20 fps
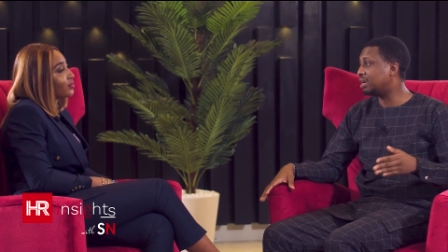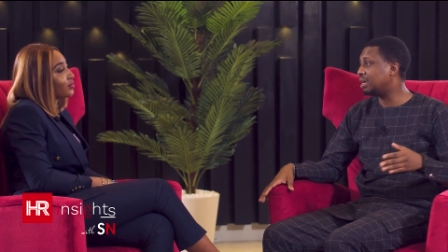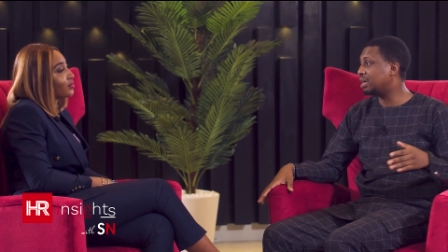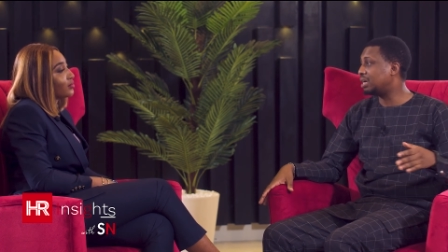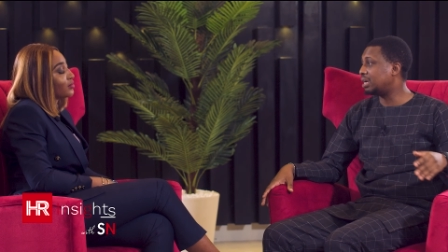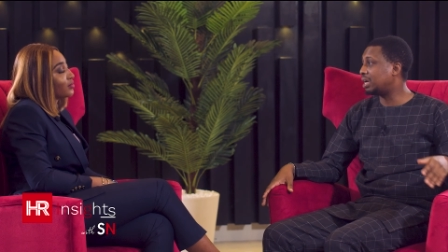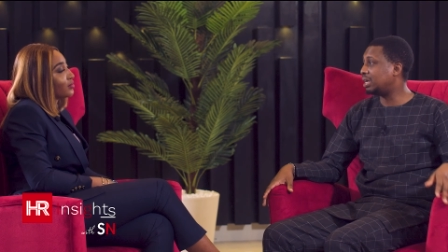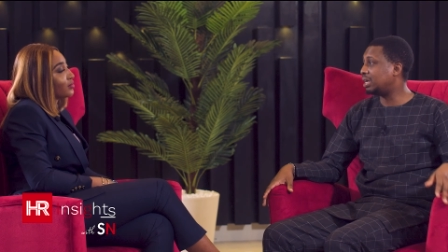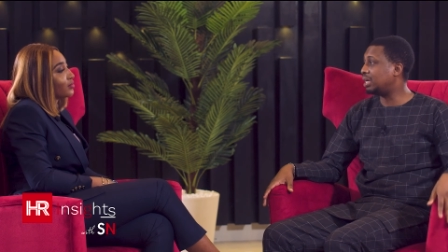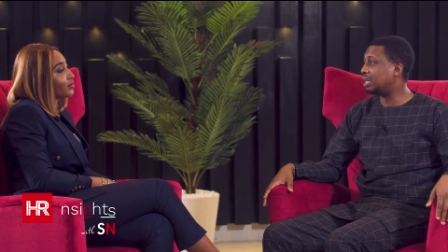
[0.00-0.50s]

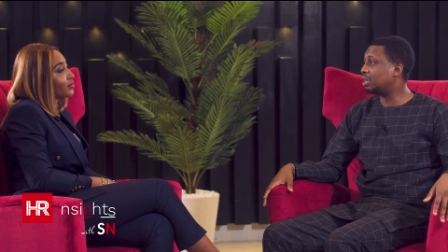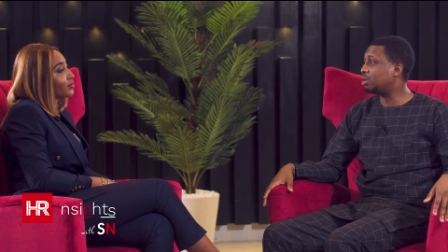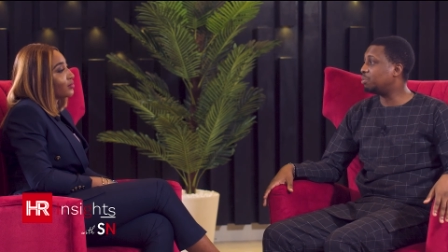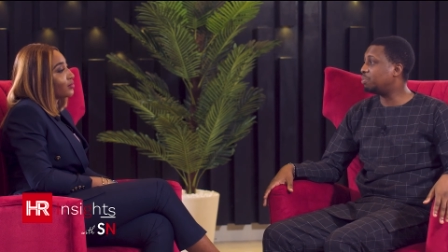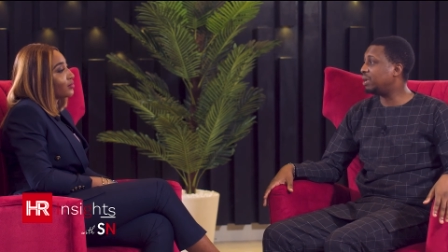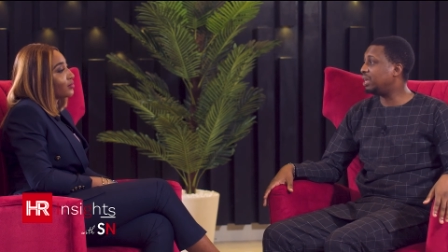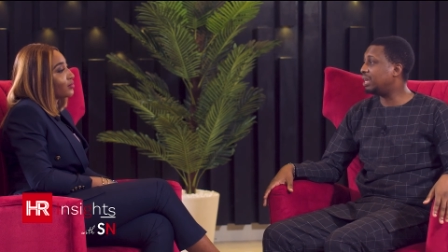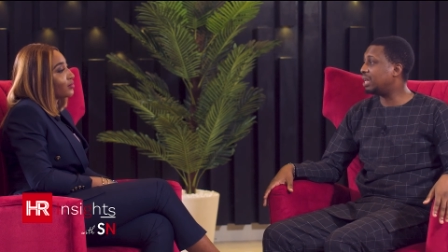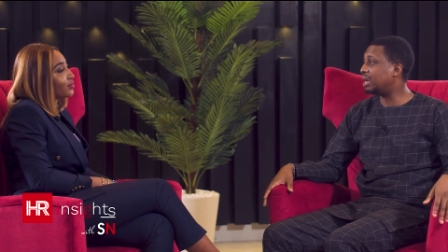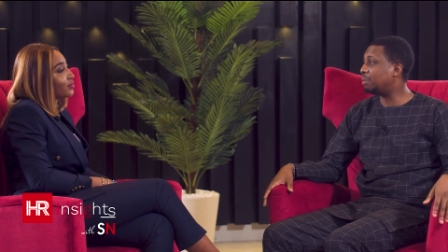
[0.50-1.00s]
and you're now
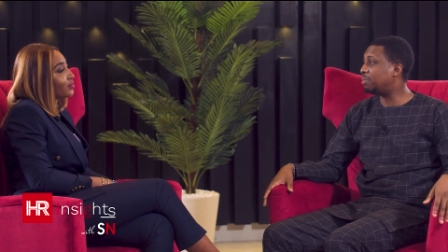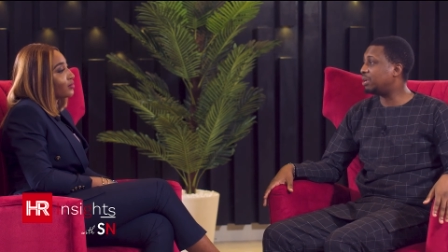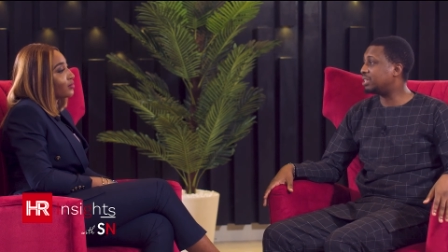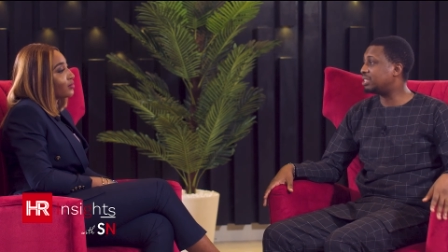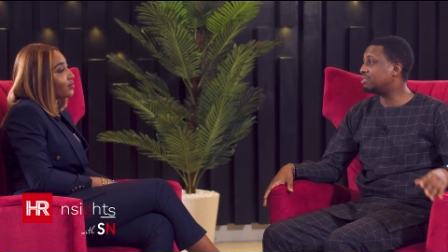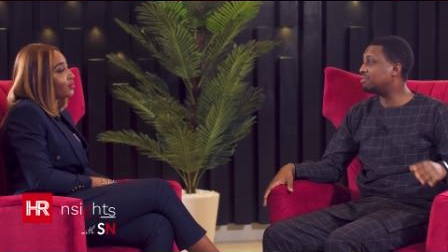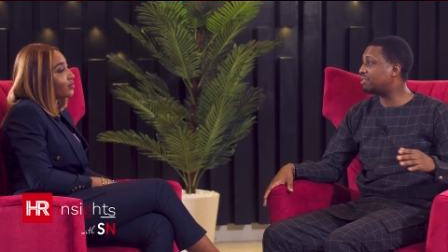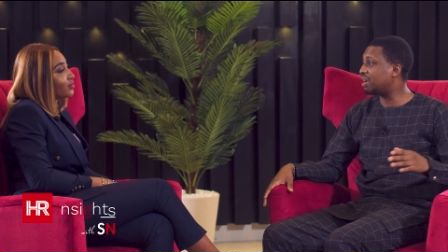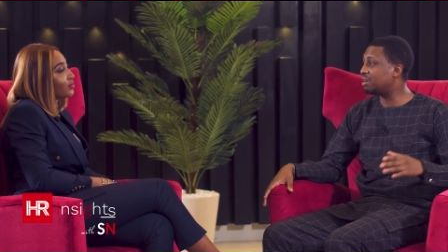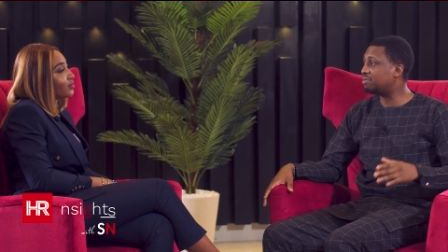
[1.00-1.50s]
paying that person
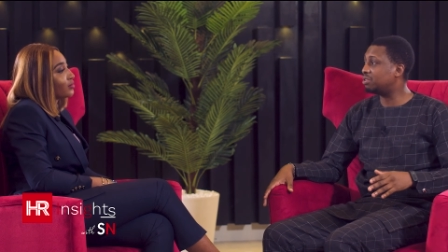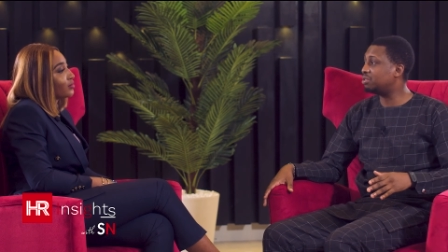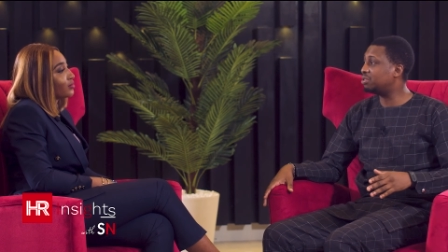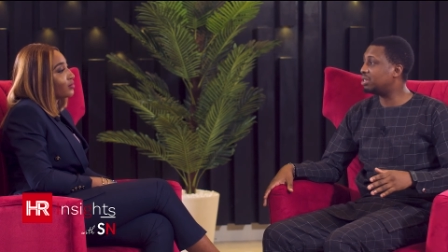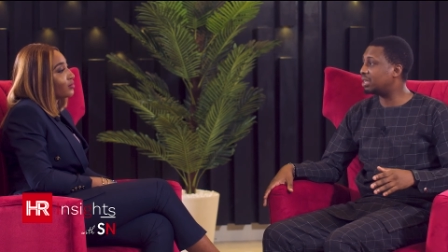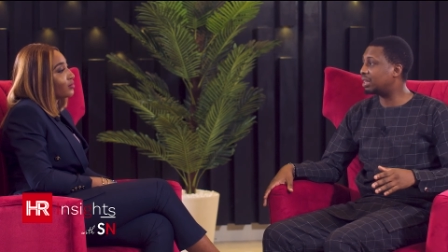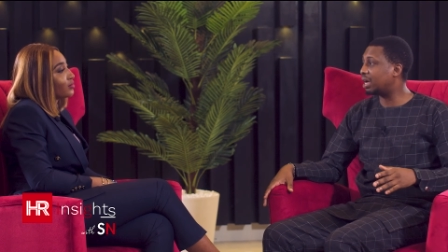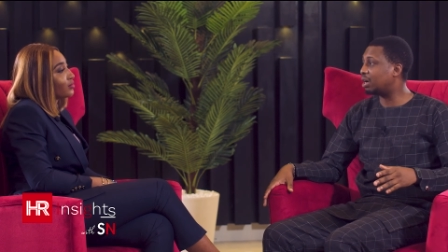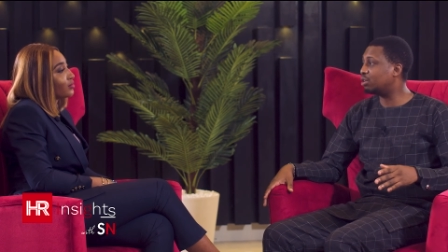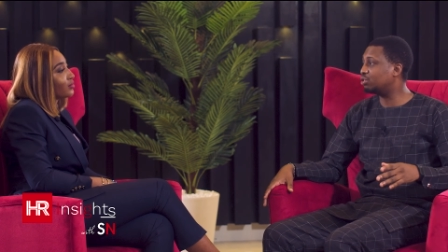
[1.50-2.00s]

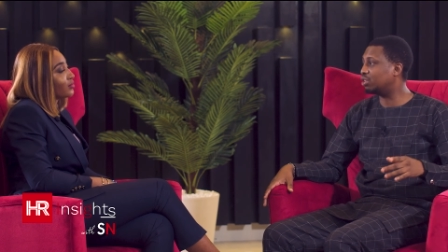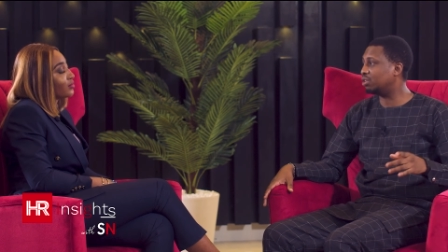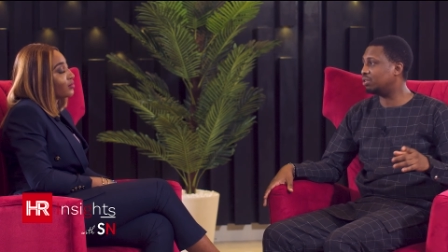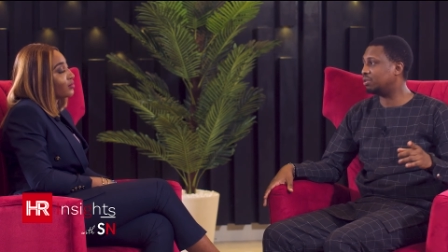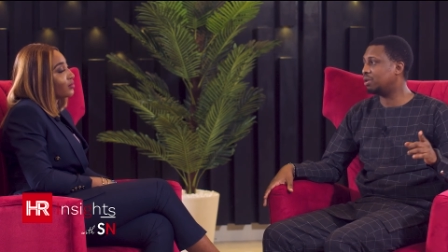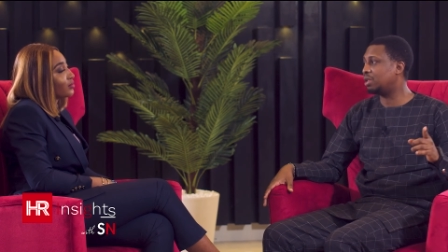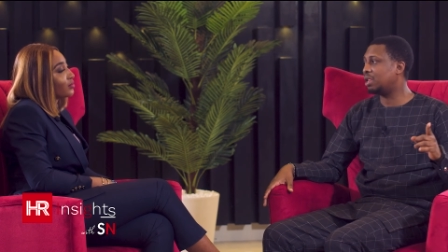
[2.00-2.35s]
500,000?